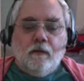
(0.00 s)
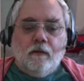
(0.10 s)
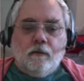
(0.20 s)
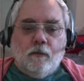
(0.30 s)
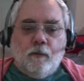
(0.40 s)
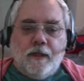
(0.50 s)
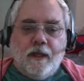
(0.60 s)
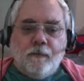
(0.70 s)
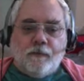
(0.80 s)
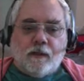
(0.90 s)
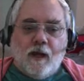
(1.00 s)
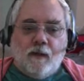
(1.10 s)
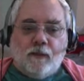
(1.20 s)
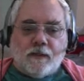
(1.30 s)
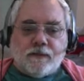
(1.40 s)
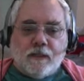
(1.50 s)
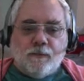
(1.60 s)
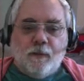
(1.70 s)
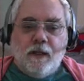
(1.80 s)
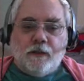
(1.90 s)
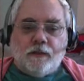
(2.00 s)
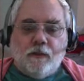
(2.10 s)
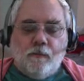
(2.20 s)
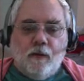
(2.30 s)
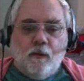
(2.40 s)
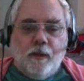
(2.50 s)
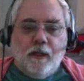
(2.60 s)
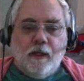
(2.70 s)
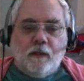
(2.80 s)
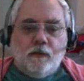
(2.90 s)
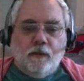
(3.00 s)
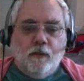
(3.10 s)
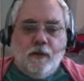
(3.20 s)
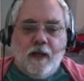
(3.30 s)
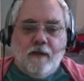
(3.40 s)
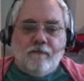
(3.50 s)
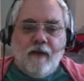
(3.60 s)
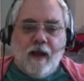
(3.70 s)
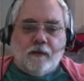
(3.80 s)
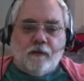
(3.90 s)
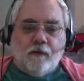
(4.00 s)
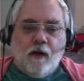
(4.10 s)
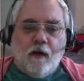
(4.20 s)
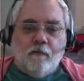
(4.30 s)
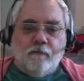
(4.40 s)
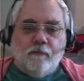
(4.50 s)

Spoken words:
So we keep the complex exponential, but we include a factor of